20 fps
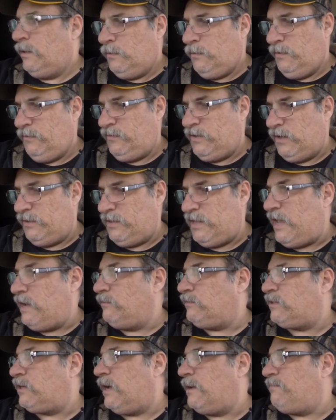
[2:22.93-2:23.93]
We've done the
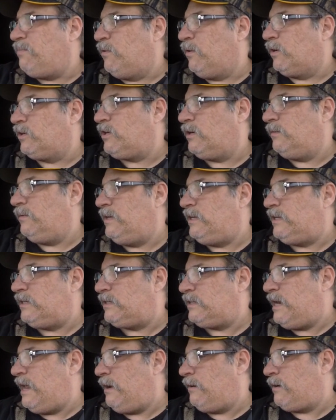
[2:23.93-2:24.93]
outside portion. We
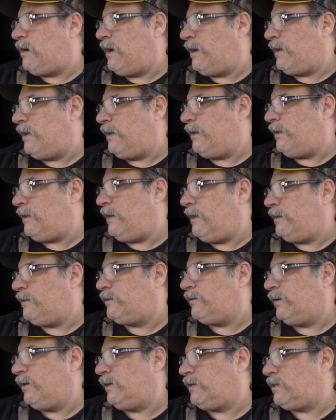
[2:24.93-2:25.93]
just now gotta
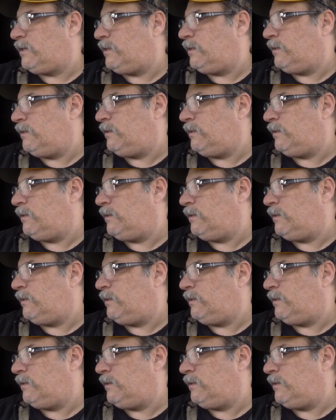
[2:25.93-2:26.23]
enter it.